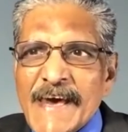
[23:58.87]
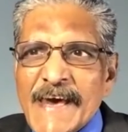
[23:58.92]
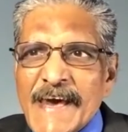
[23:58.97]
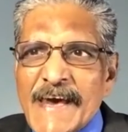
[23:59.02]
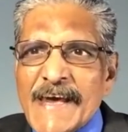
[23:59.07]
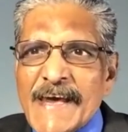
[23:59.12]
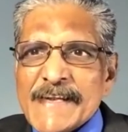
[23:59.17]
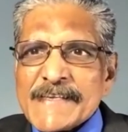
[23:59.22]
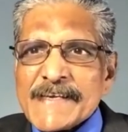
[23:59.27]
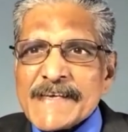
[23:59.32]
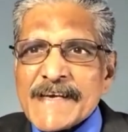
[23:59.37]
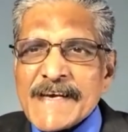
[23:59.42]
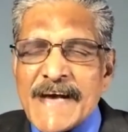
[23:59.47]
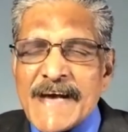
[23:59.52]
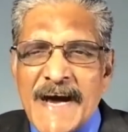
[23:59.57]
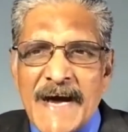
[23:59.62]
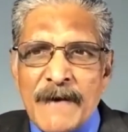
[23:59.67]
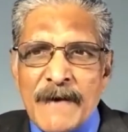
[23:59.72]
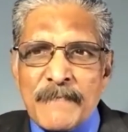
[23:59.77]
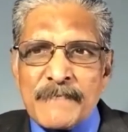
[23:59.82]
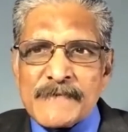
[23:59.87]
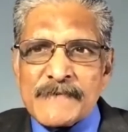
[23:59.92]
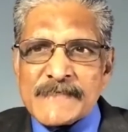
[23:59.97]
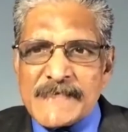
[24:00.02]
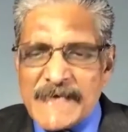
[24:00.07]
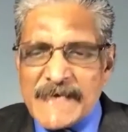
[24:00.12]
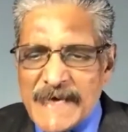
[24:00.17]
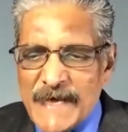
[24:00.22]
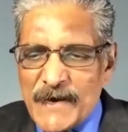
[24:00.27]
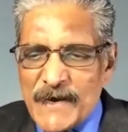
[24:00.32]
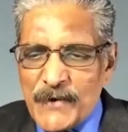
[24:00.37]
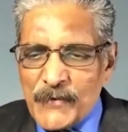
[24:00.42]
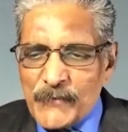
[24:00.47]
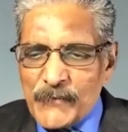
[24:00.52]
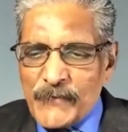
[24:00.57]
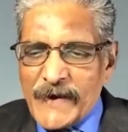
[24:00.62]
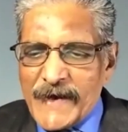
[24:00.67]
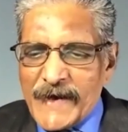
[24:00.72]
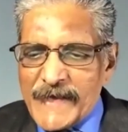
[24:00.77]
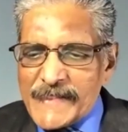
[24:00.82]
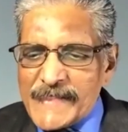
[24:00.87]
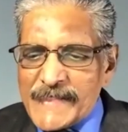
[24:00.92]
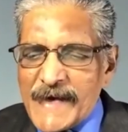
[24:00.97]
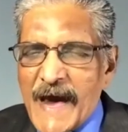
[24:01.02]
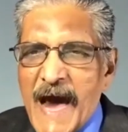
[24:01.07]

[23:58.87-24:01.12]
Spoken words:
It comes with